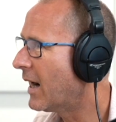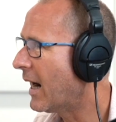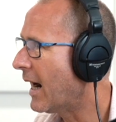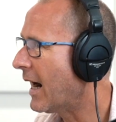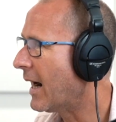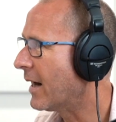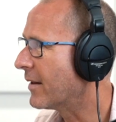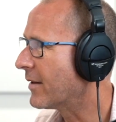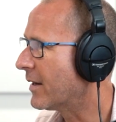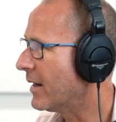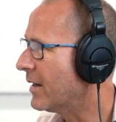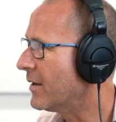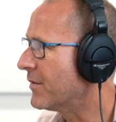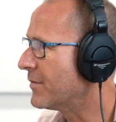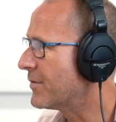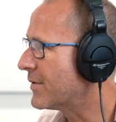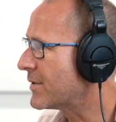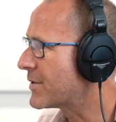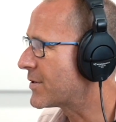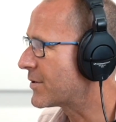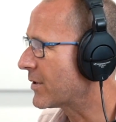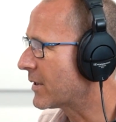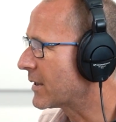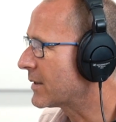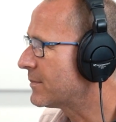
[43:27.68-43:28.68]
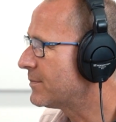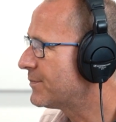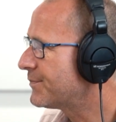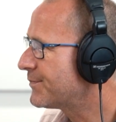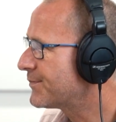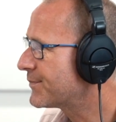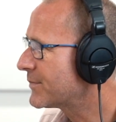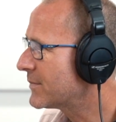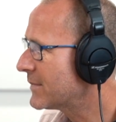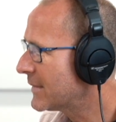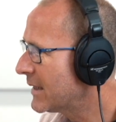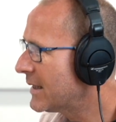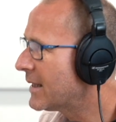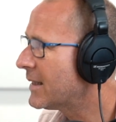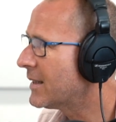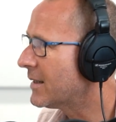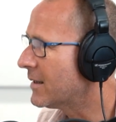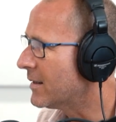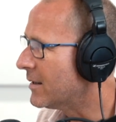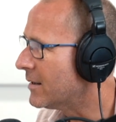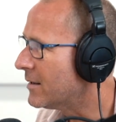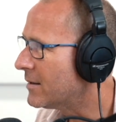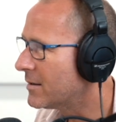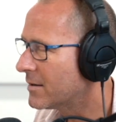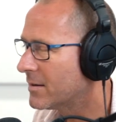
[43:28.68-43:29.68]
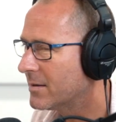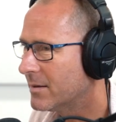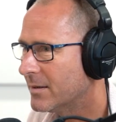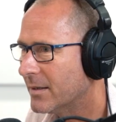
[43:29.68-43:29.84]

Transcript: Ah, master Plan Estate. Yeah, yeah.